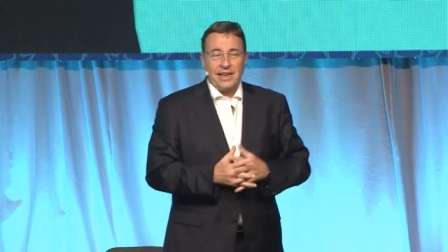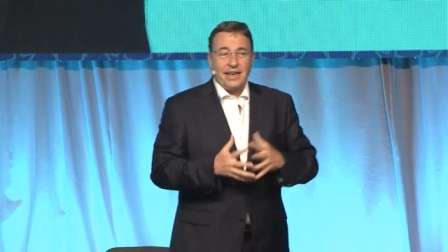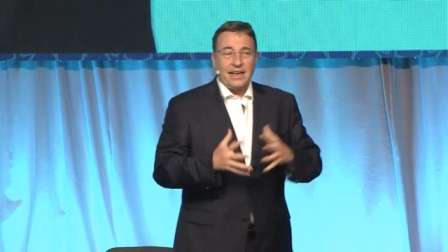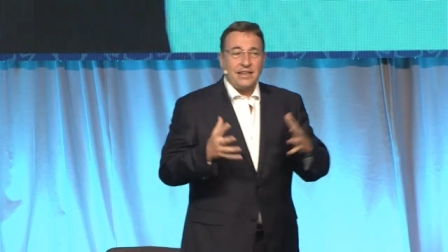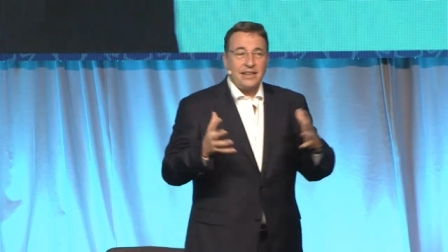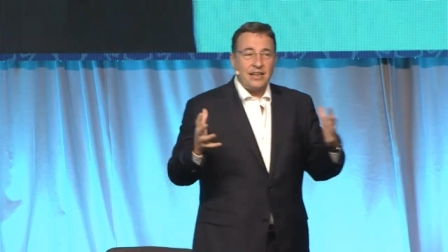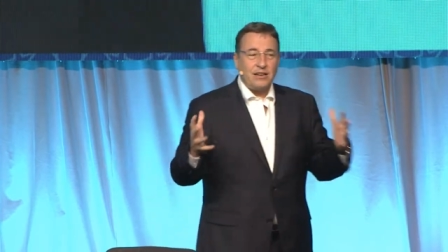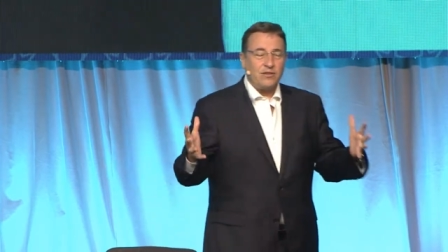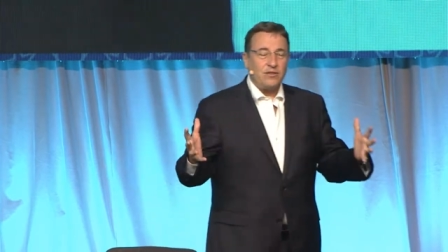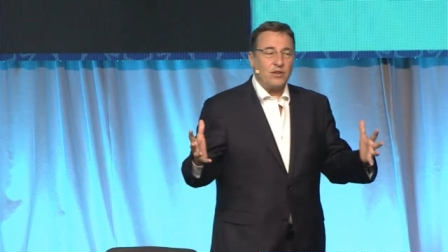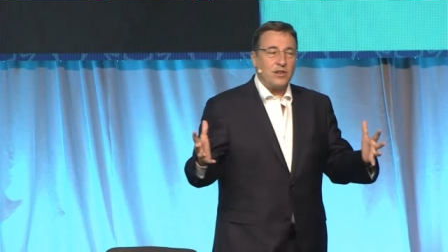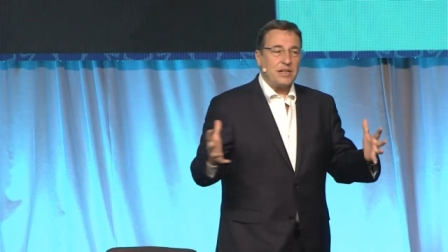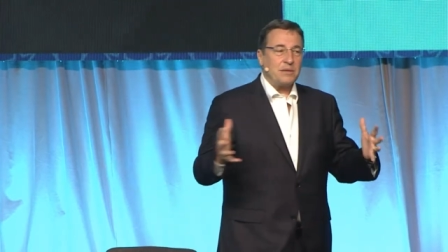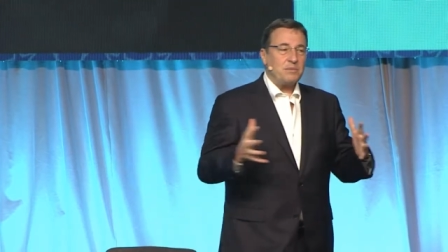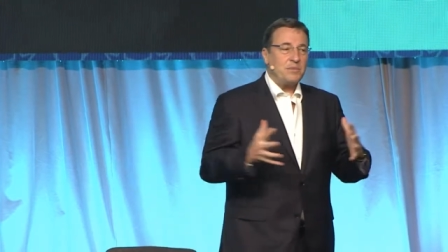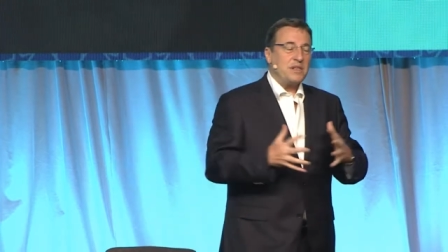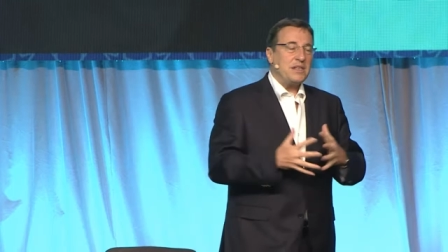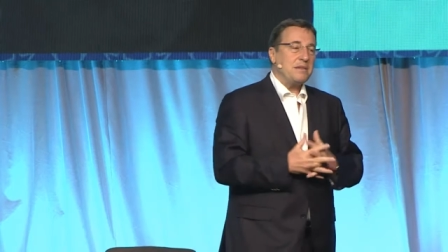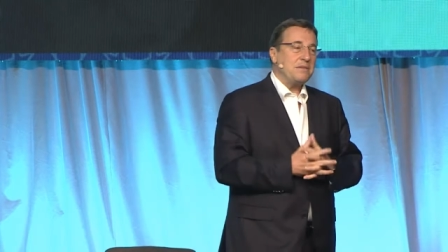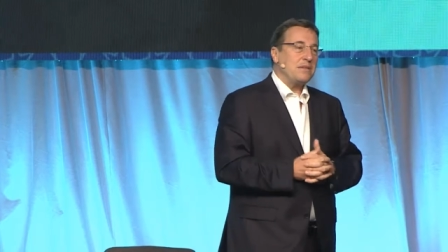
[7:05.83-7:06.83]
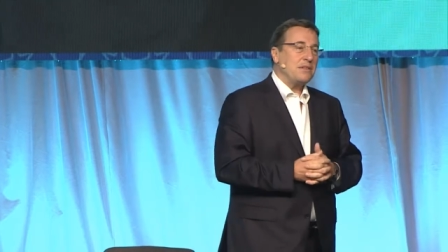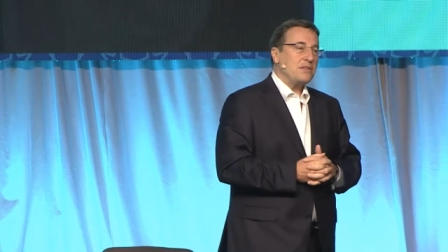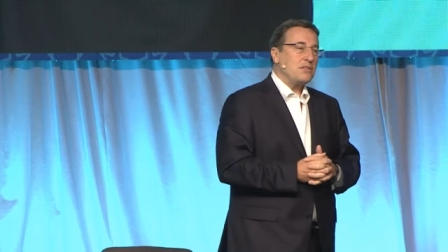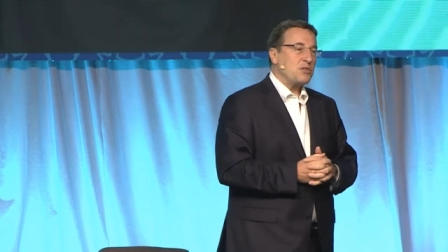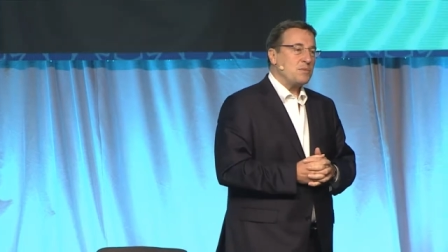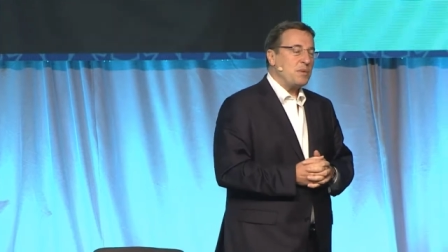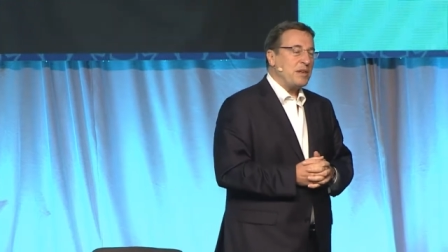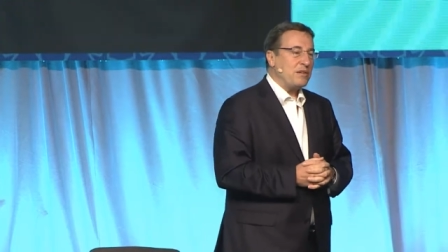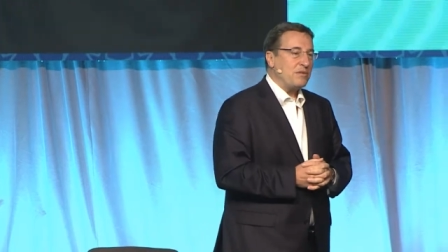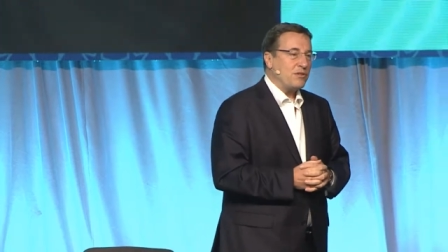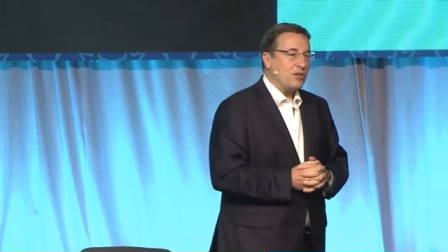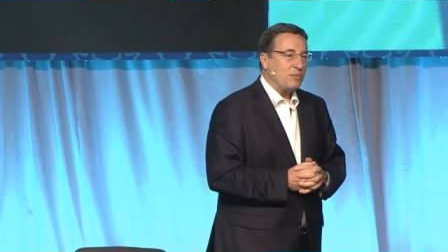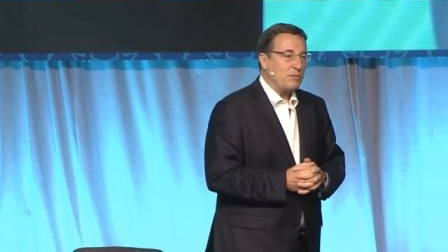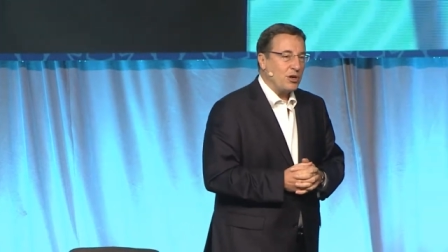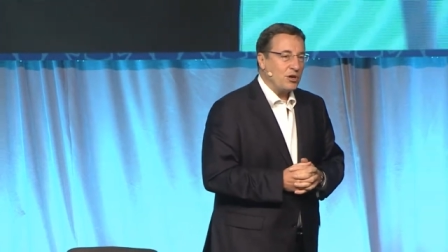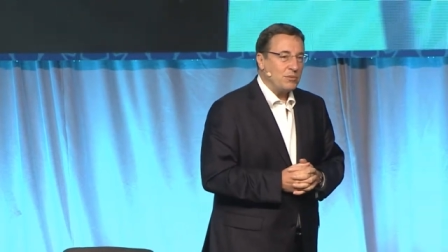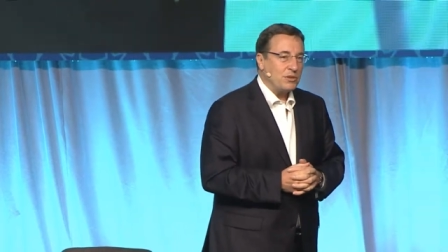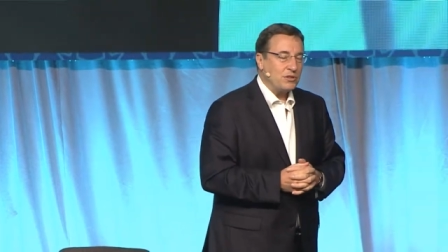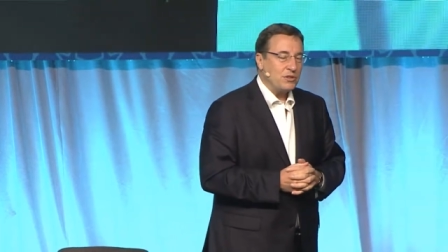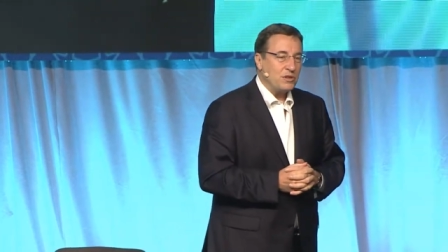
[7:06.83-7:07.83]
And therefore, let me speak for a
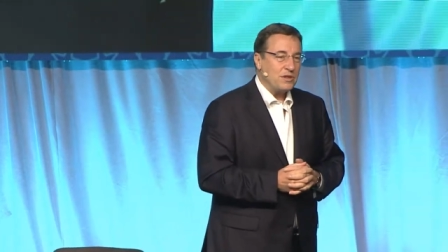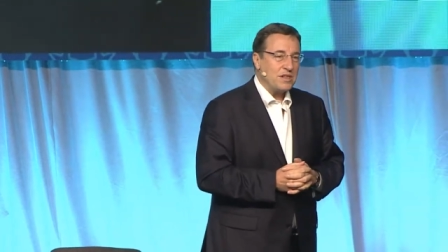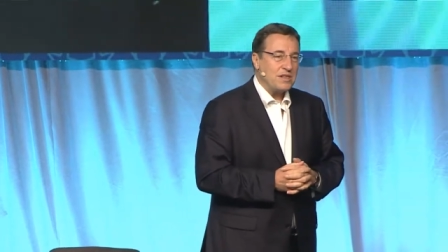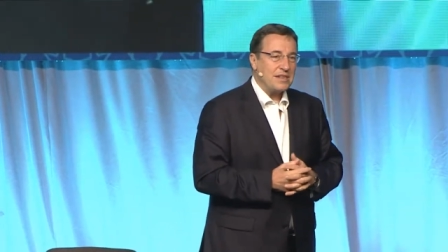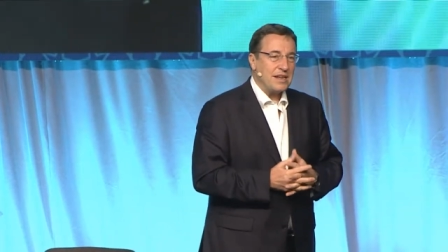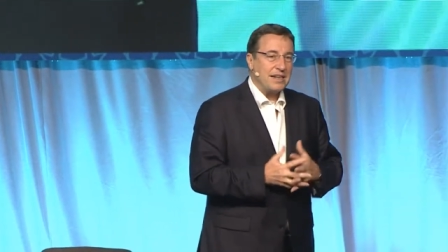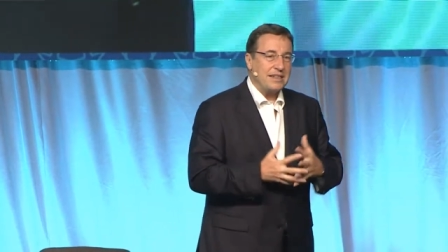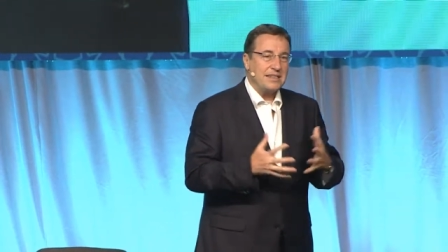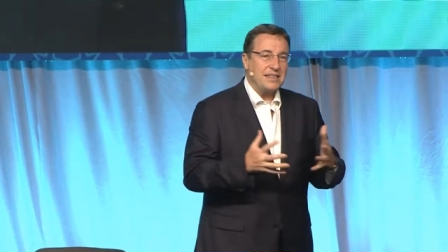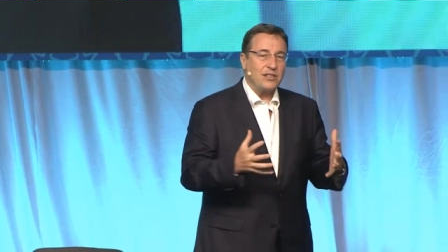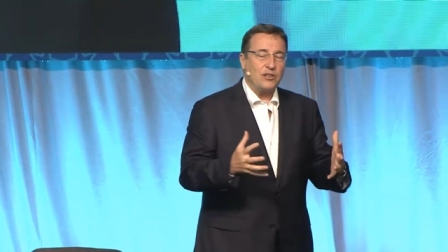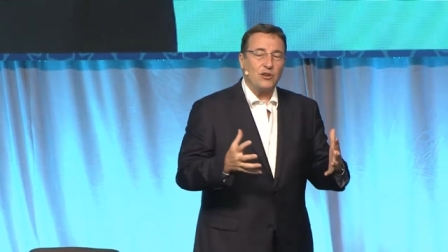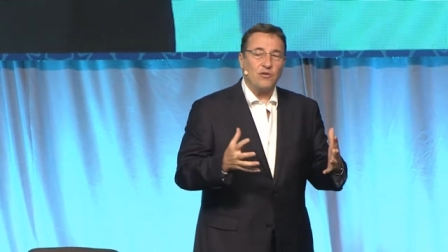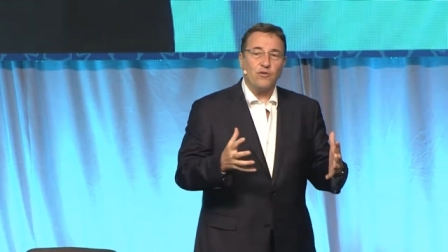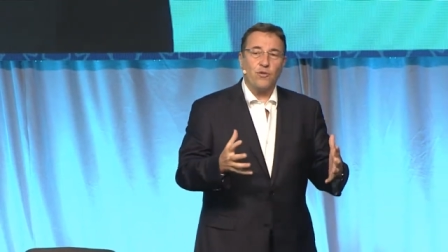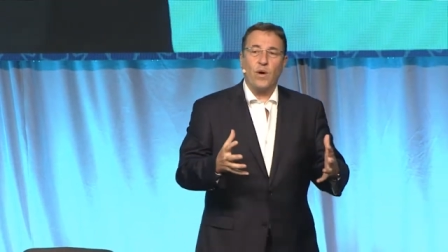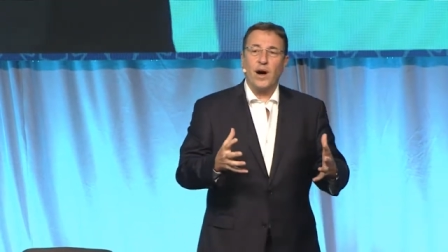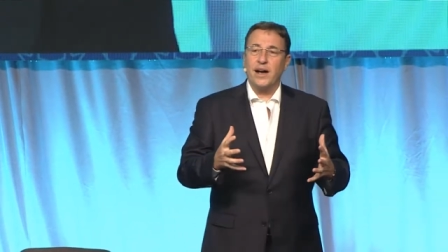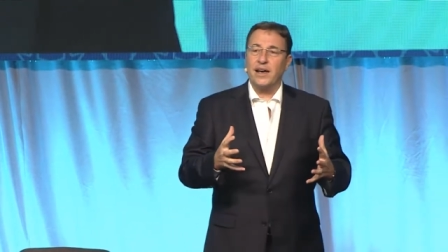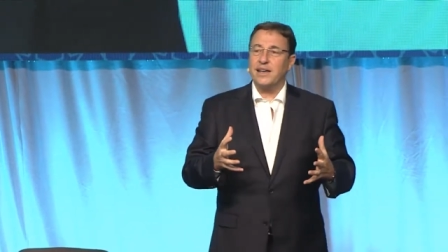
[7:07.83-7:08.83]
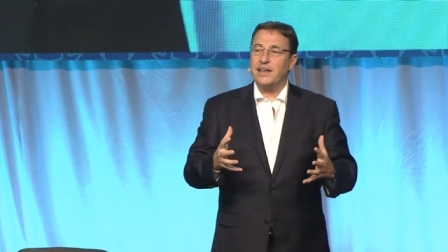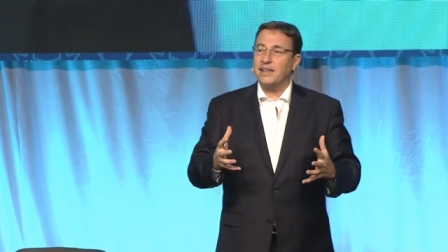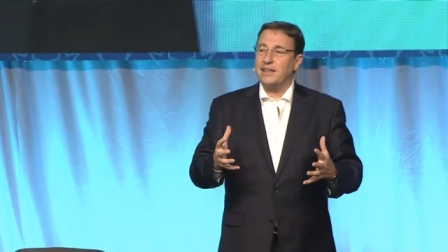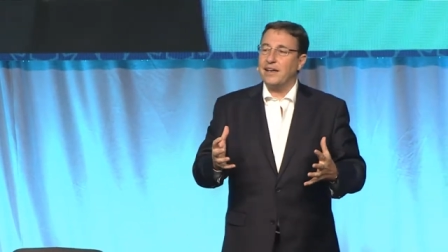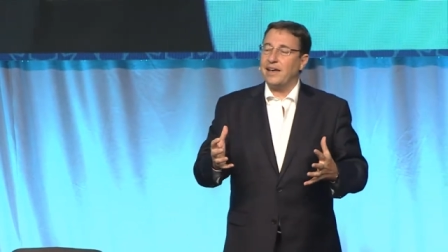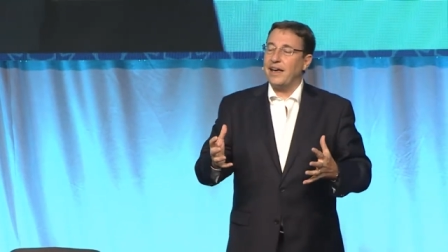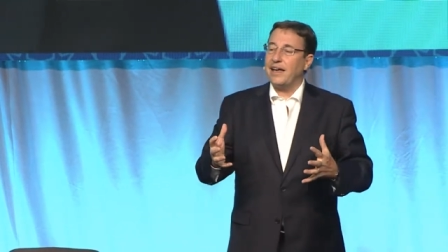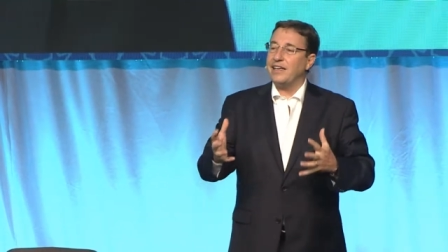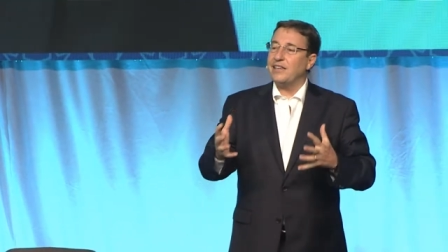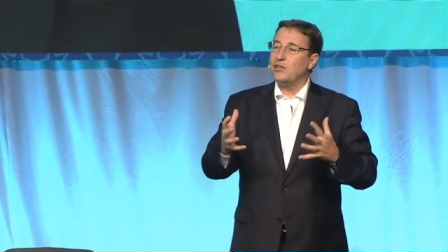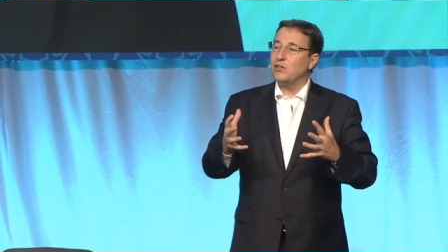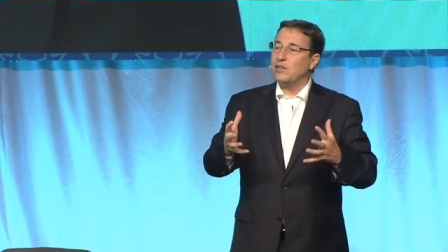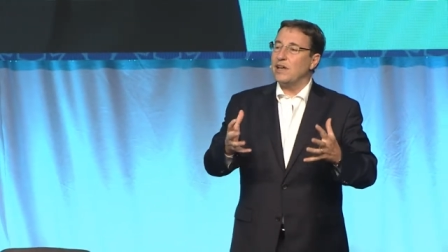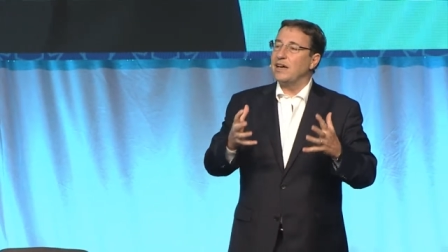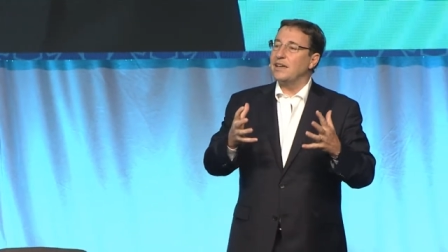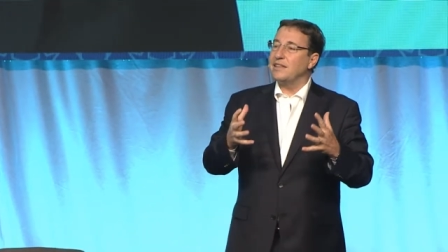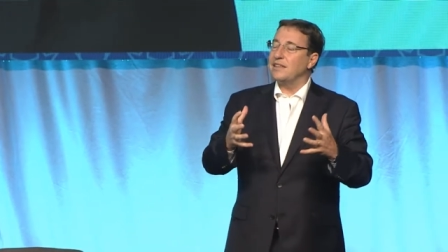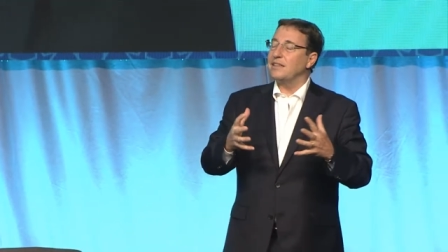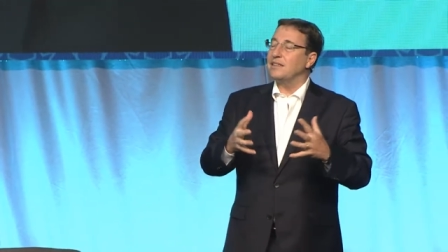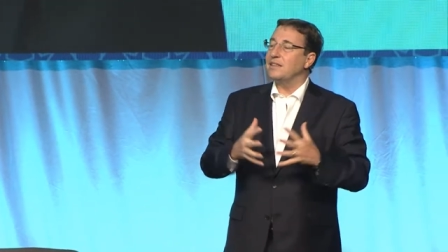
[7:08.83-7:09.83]
moment to this idea of why a
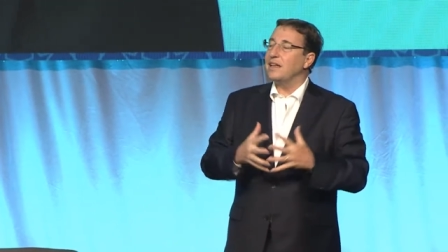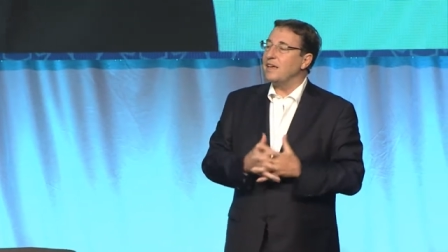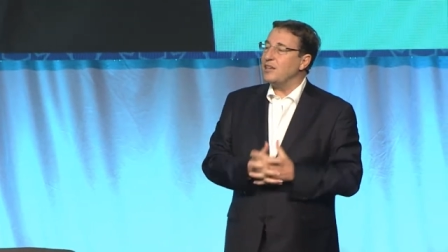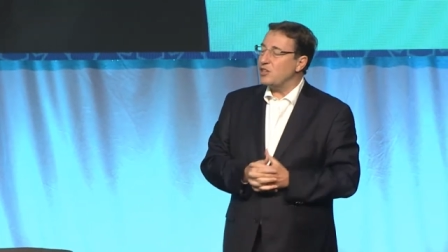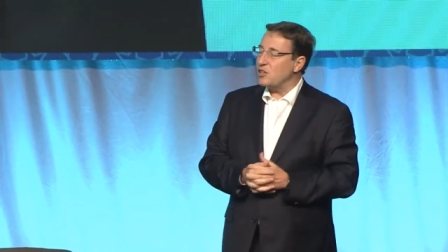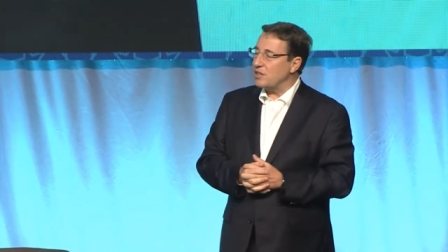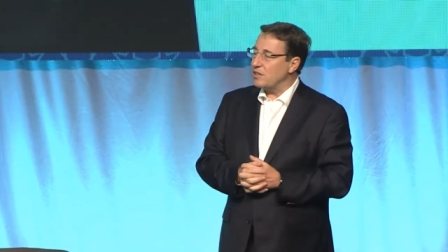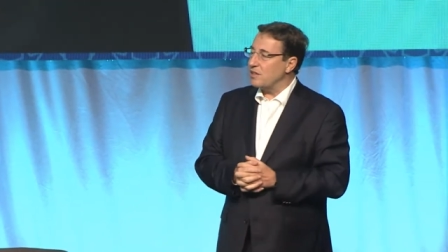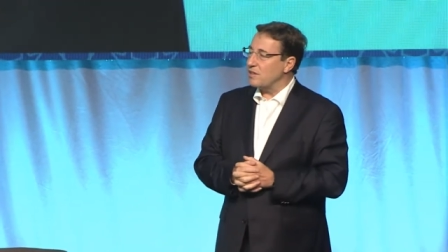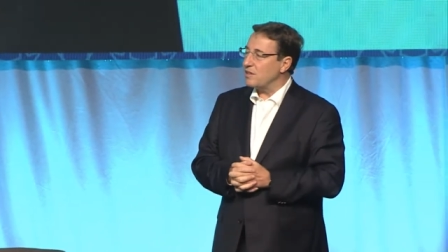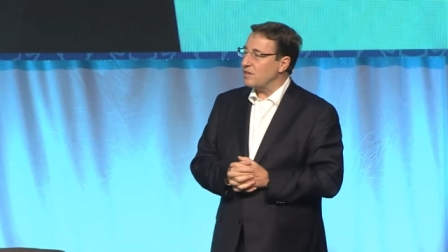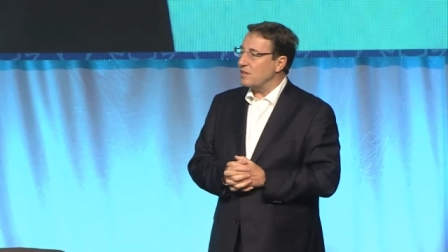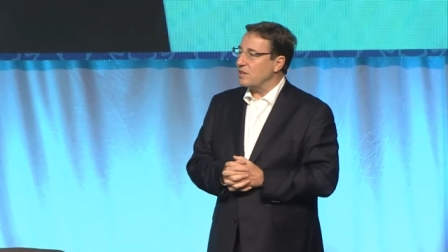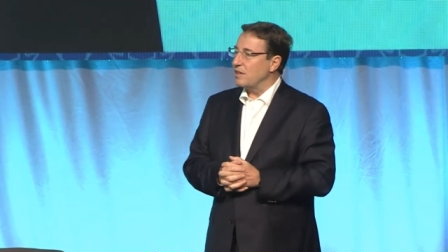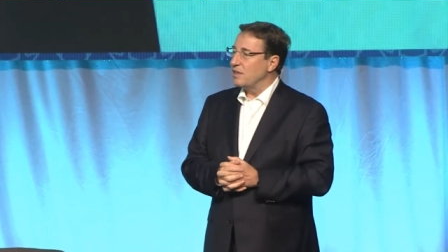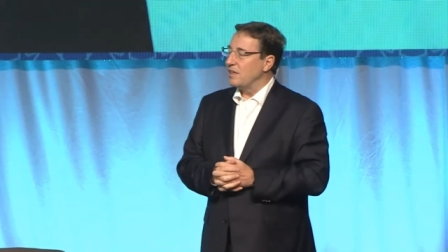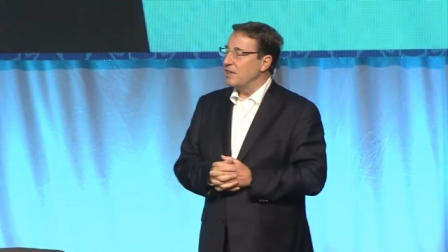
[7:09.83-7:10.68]
United Nations